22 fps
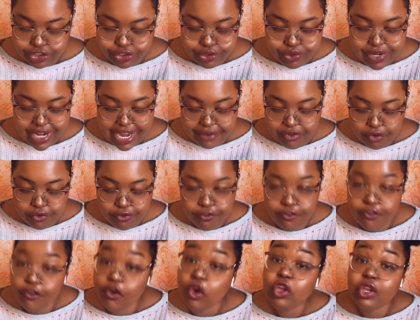You never
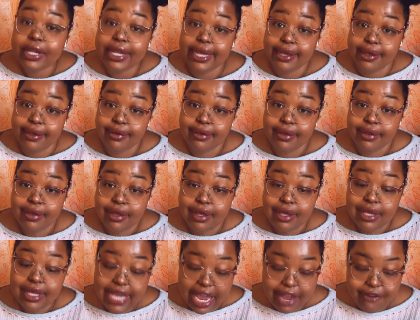fully
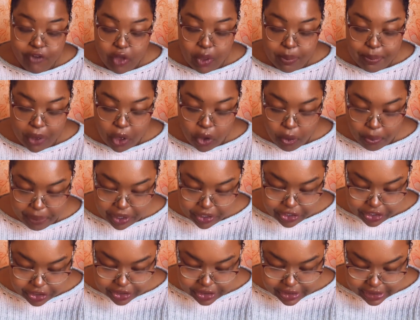gave up hope on
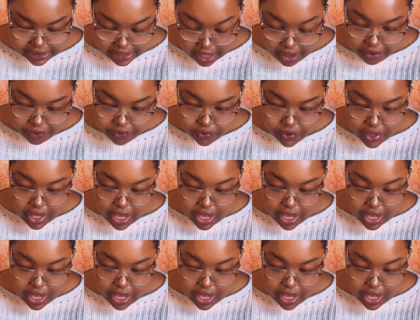yourself,